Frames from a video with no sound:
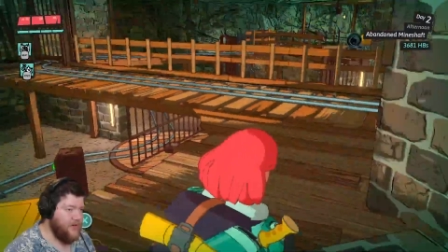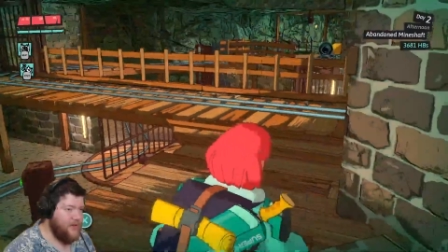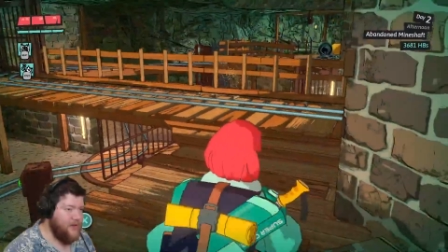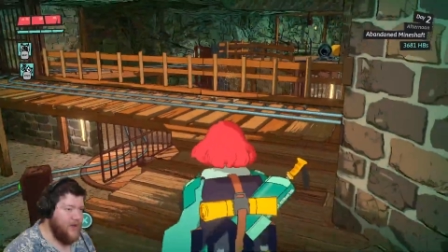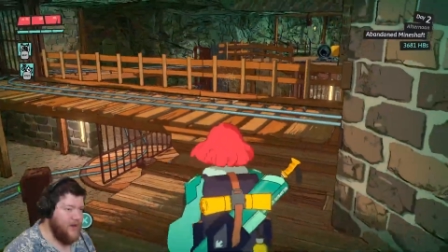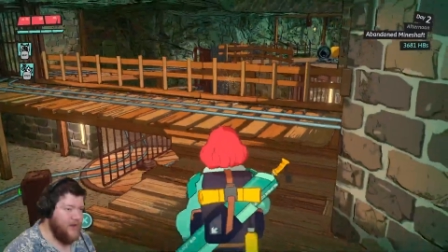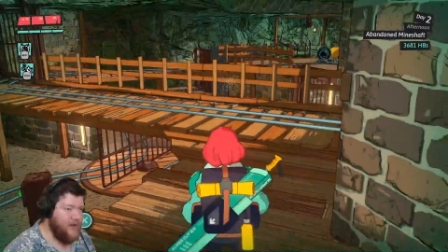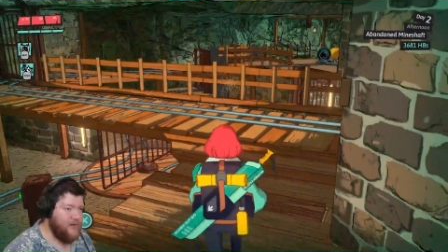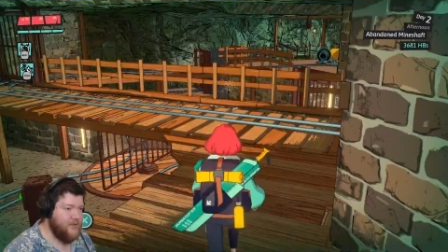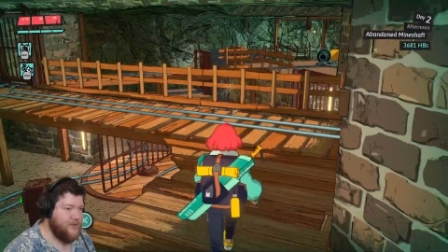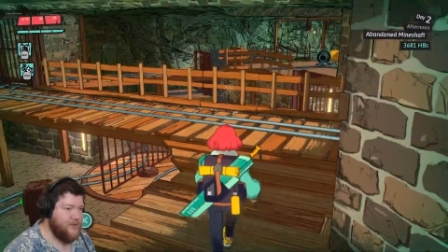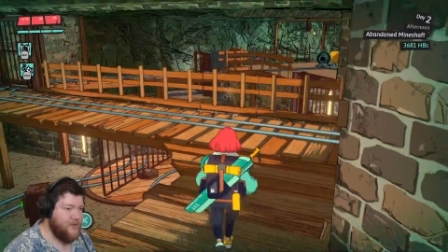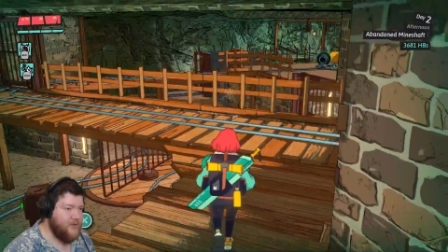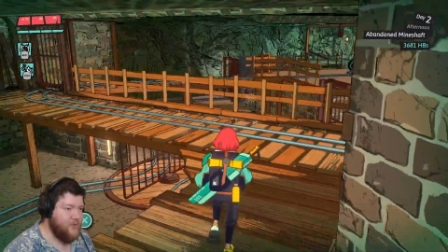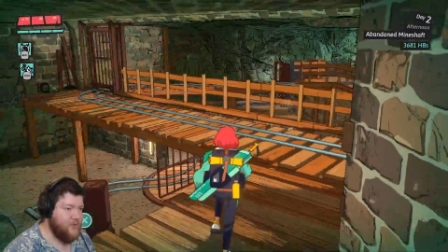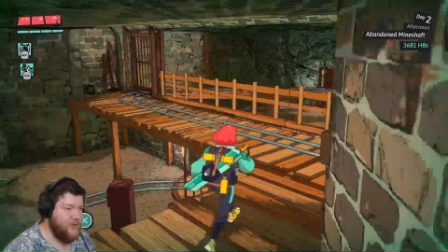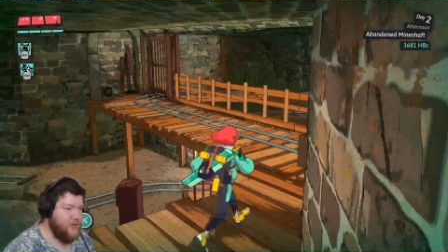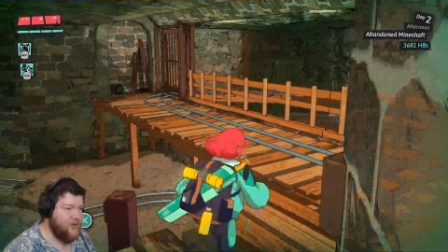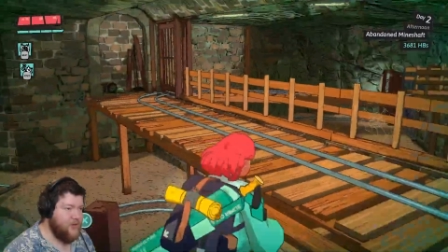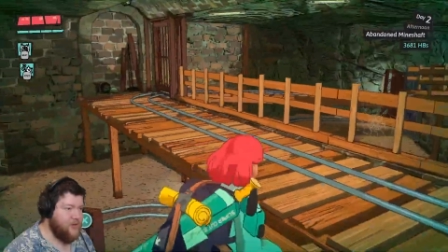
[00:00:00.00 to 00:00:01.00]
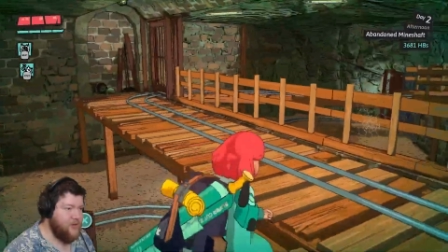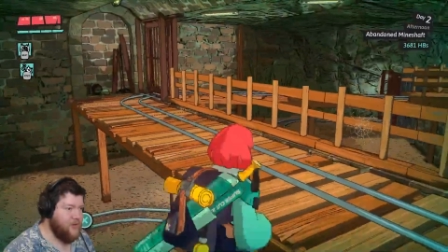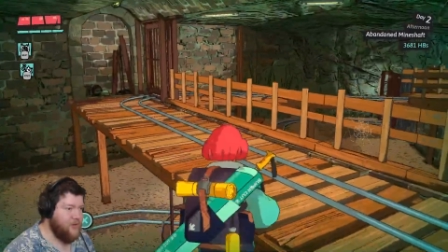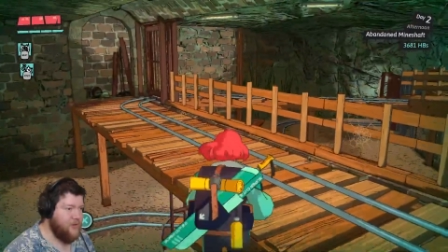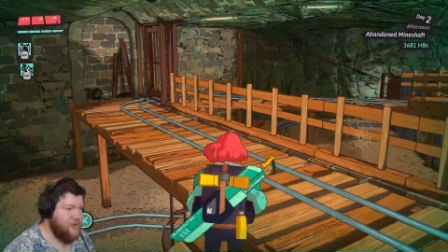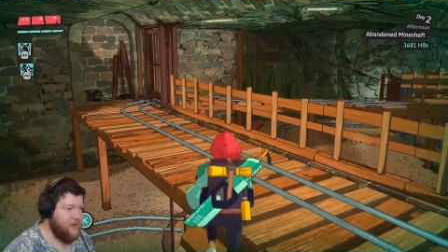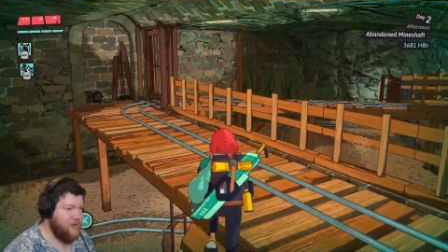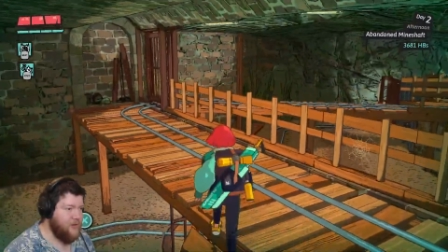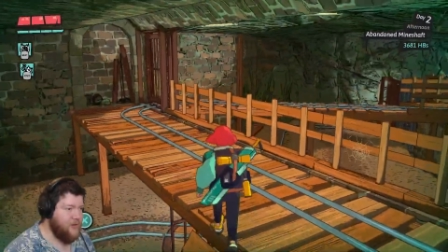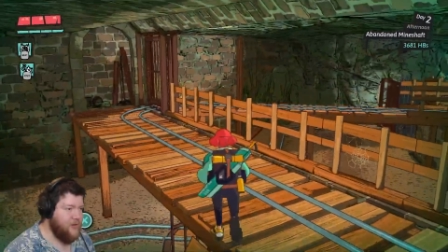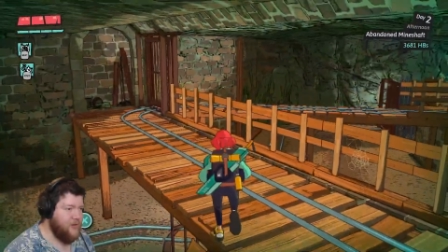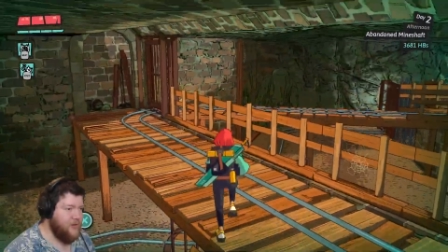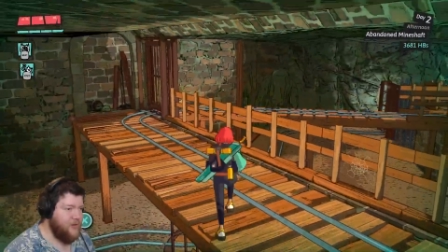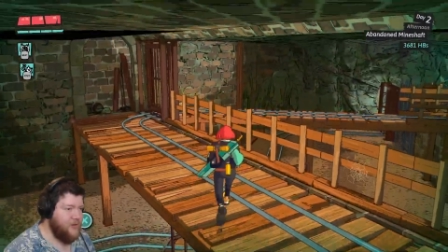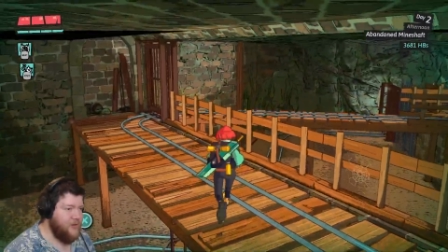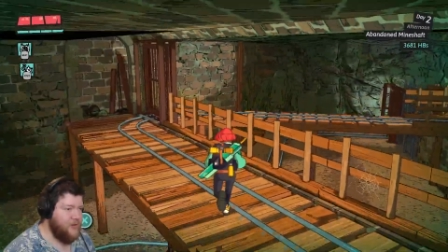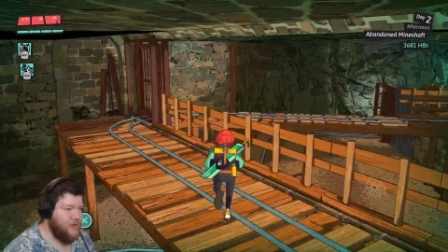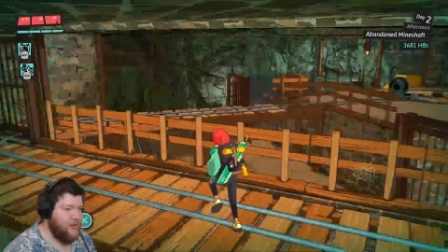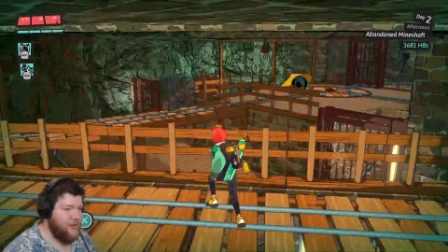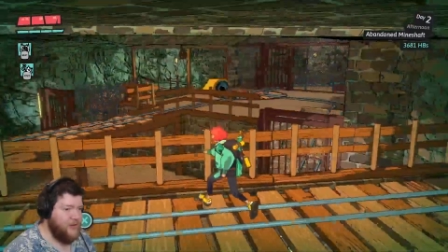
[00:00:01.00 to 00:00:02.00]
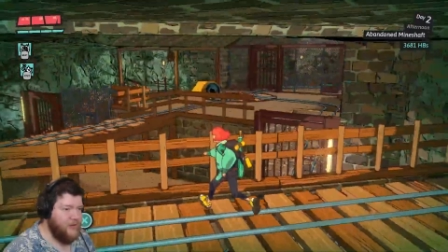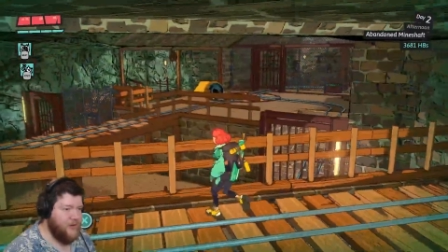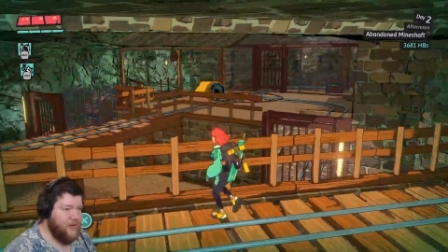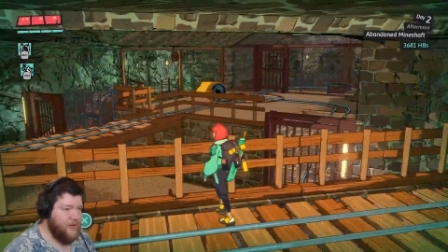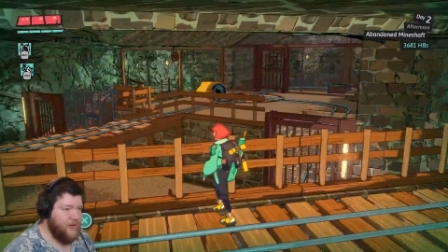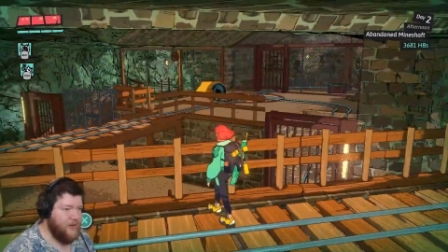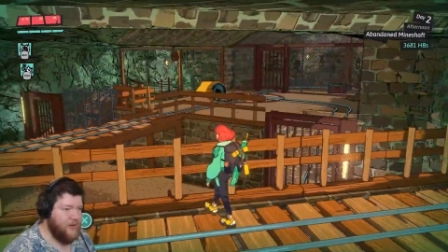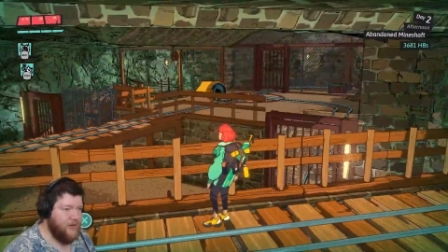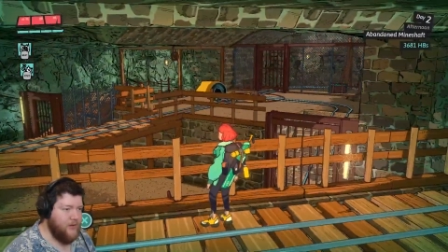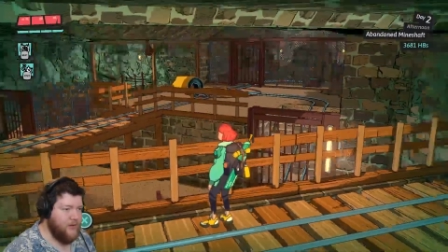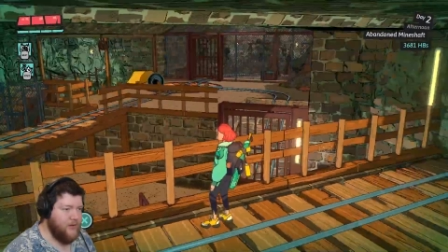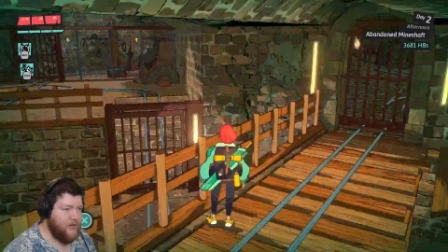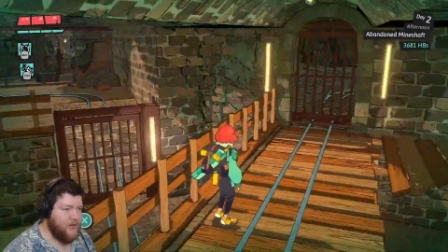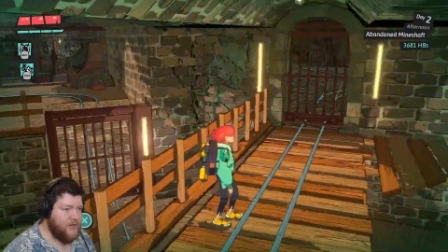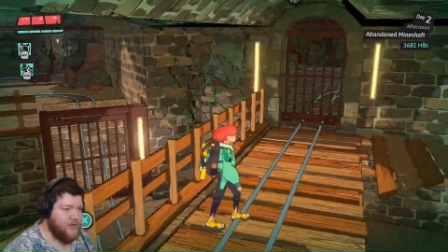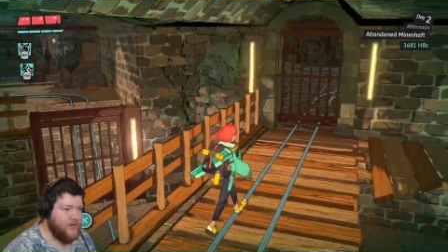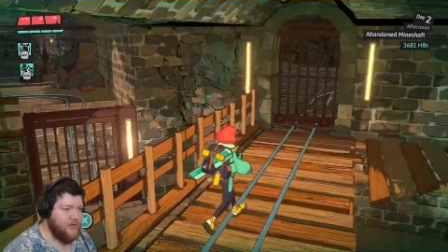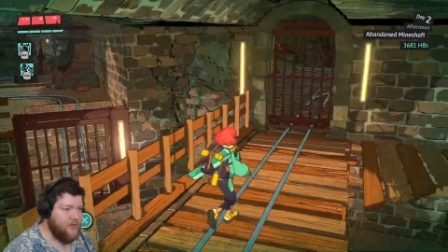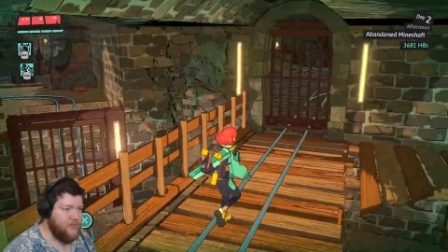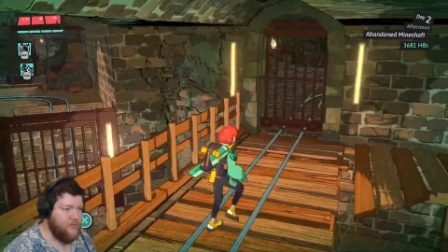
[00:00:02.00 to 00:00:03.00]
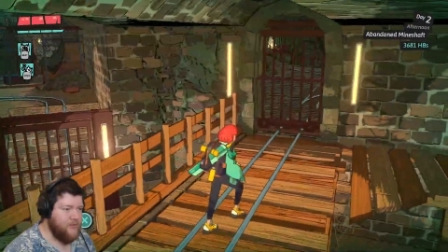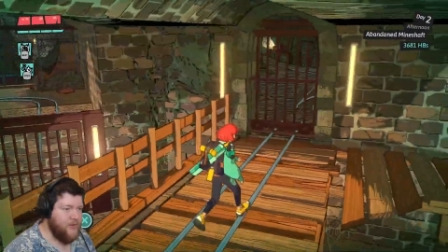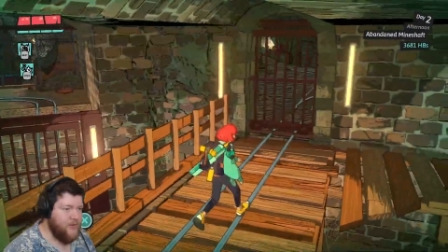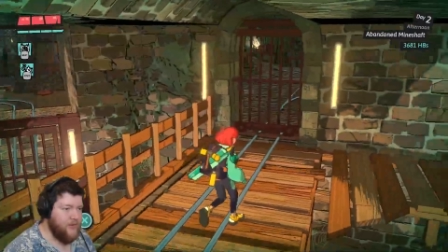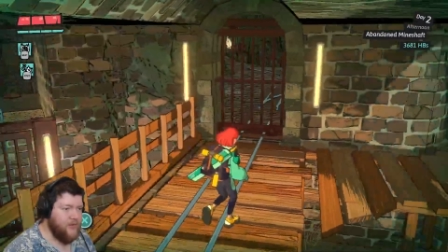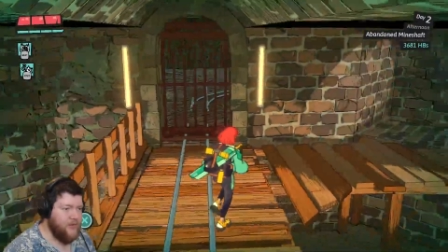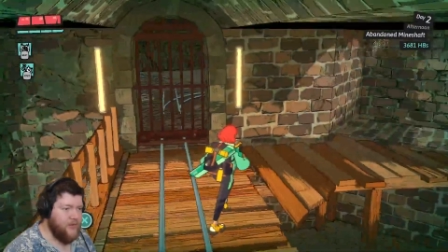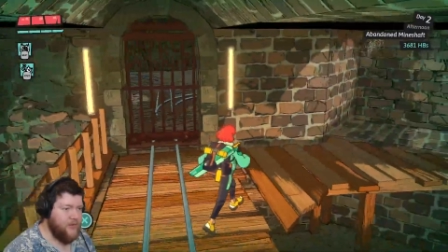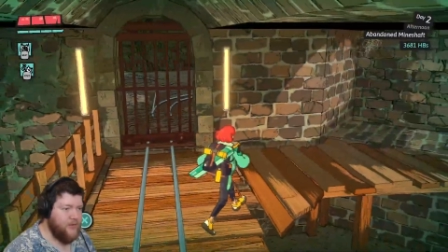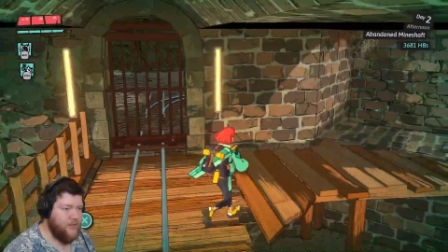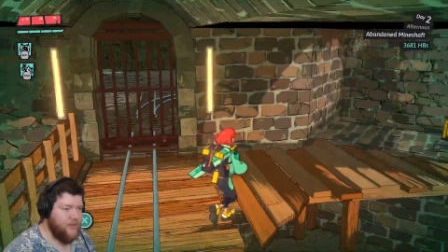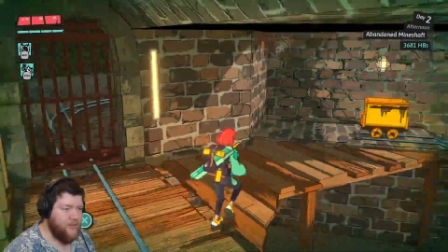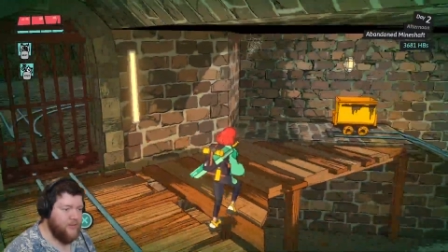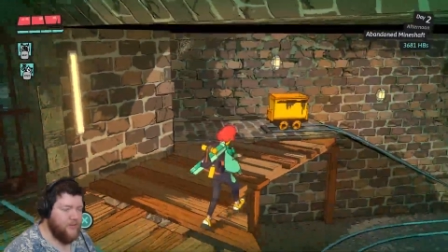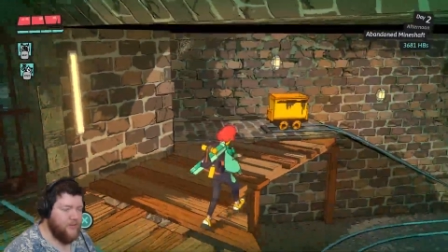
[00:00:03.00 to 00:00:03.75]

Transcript: get-in situation? It looks to be.